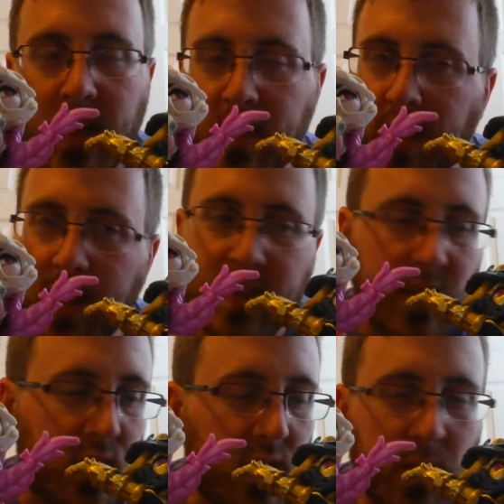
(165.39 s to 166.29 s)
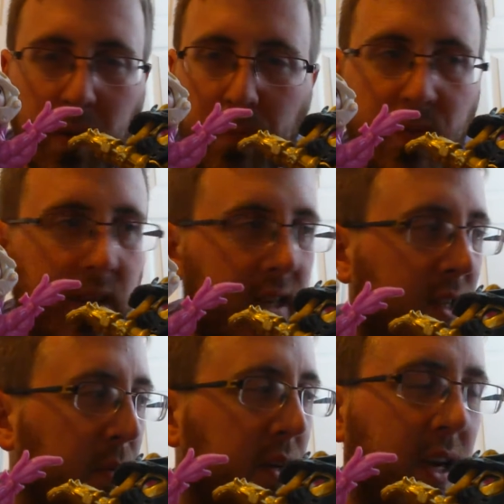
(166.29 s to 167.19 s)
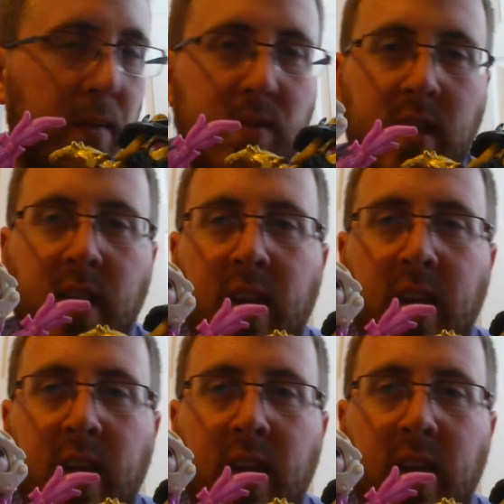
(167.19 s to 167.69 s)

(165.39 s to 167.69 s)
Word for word: like I said look them up last couple games